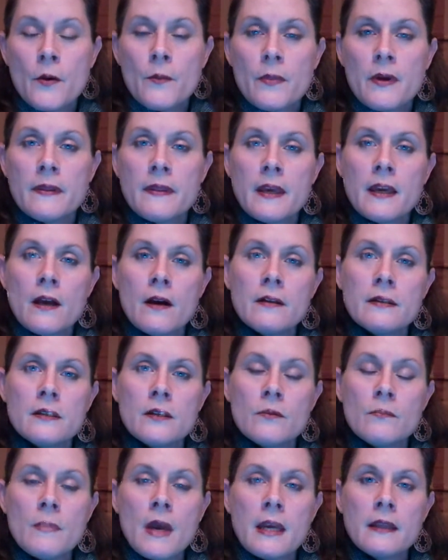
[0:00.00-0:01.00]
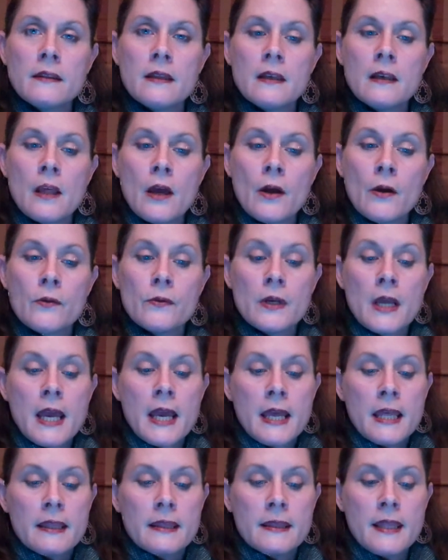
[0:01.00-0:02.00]
but they also made the note
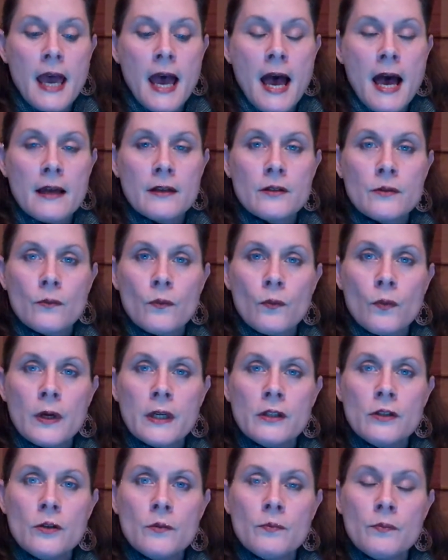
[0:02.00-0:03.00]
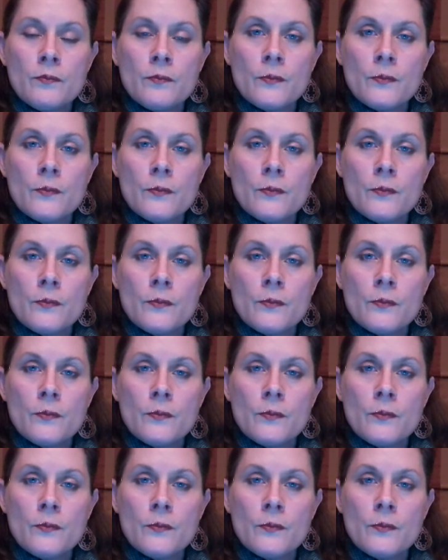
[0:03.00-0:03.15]
that when you